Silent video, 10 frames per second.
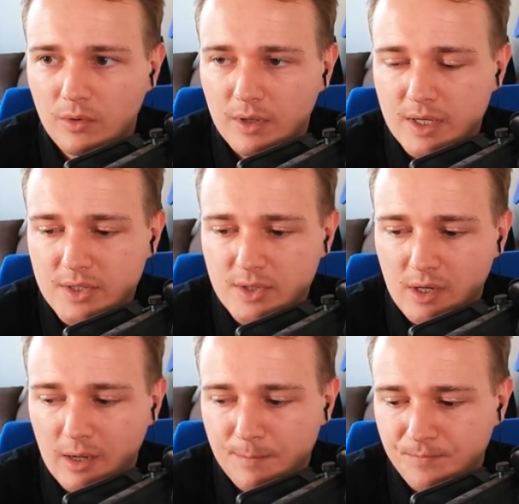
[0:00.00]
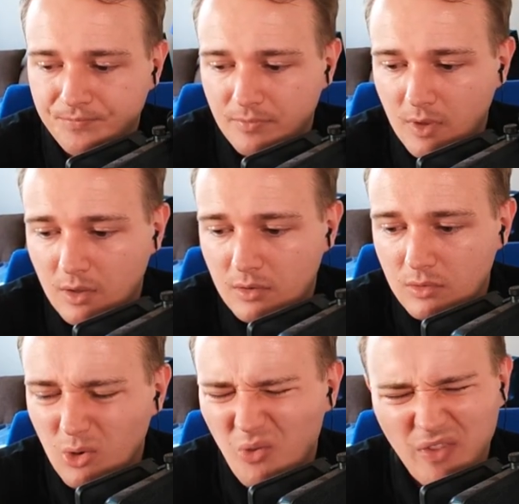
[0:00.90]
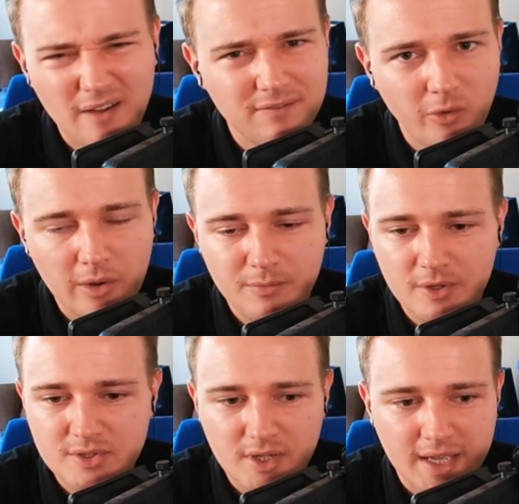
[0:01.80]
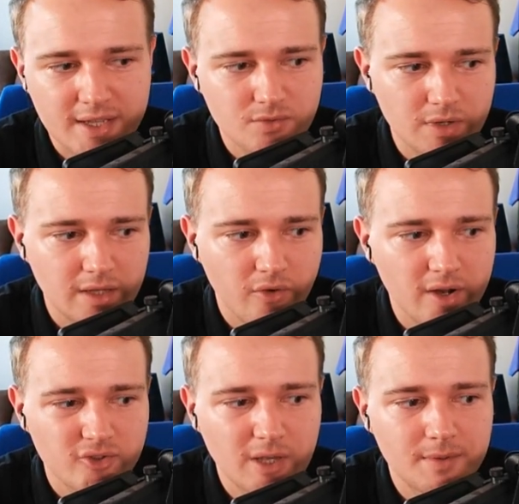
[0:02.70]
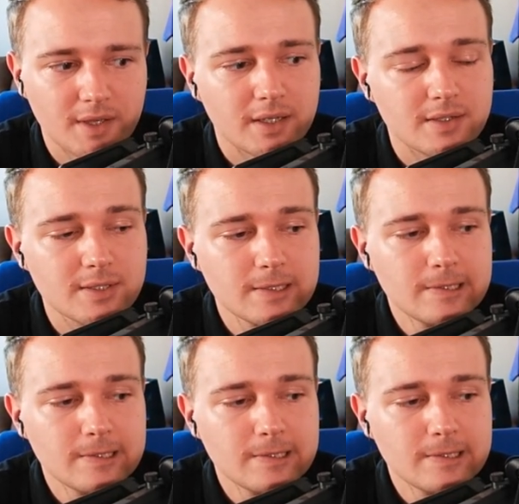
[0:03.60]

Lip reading: is not that far away from us, I guess, really, in the grand scheme of things.